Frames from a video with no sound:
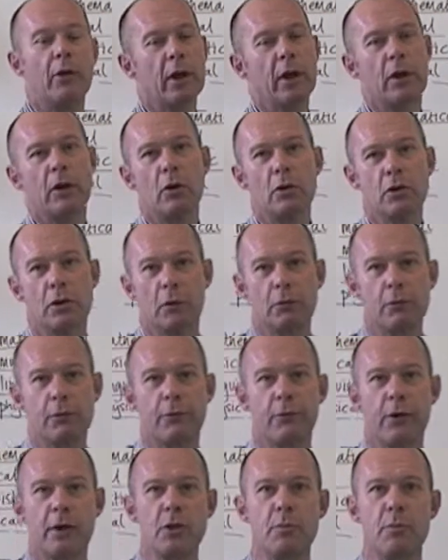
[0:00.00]
Or you can use those
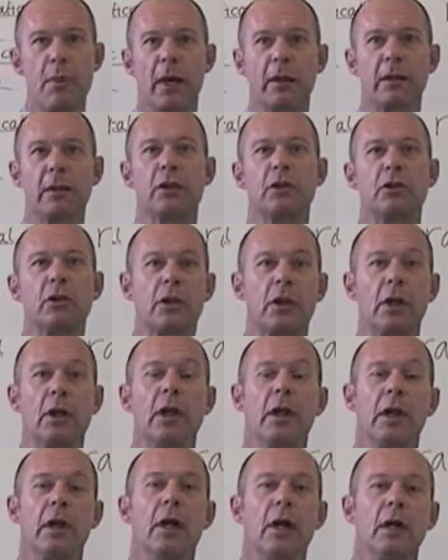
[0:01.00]
fridge magnets
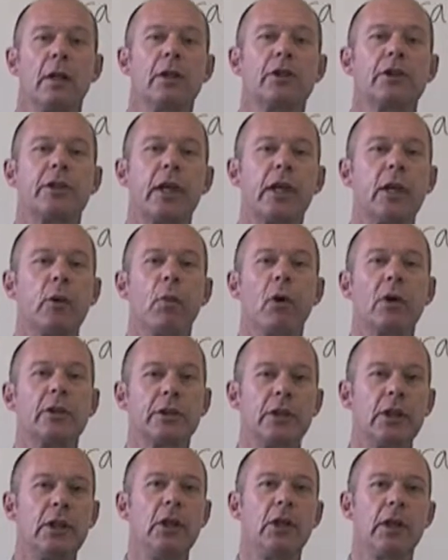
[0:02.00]
or the sticky
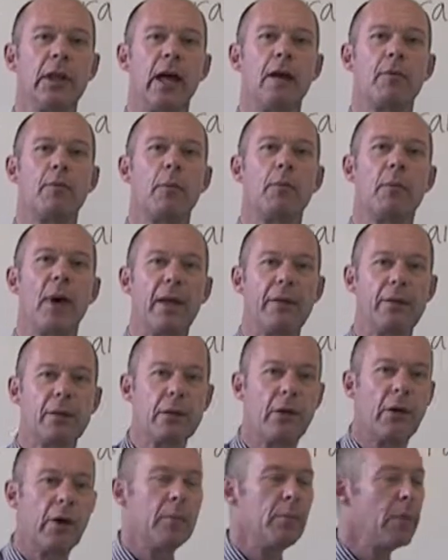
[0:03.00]
ones that you get for
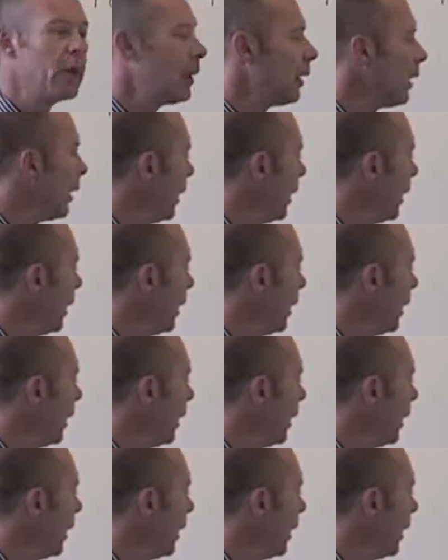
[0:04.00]
bath time.